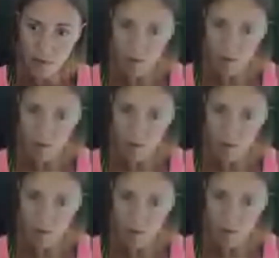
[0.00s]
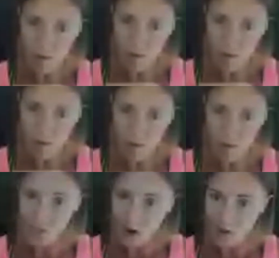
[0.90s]
or
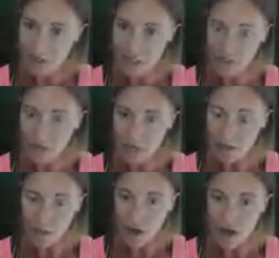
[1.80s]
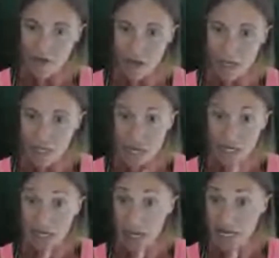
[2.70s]
whatever, anything, energy in
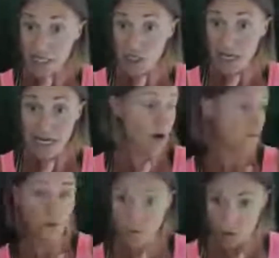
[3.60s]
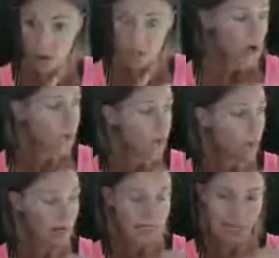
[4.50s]
our force field, that's
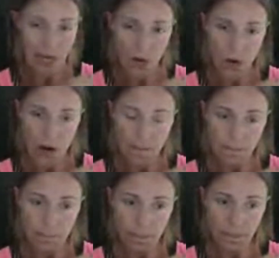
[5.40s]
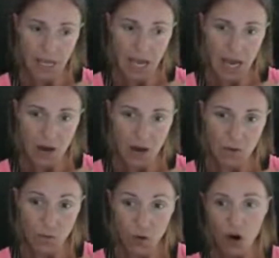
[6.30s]
where the way to
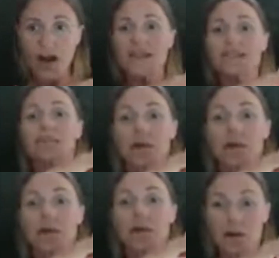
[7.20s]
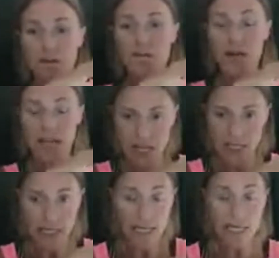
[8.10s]
rise above it
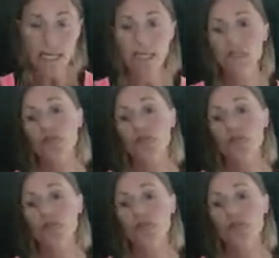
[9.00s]
is to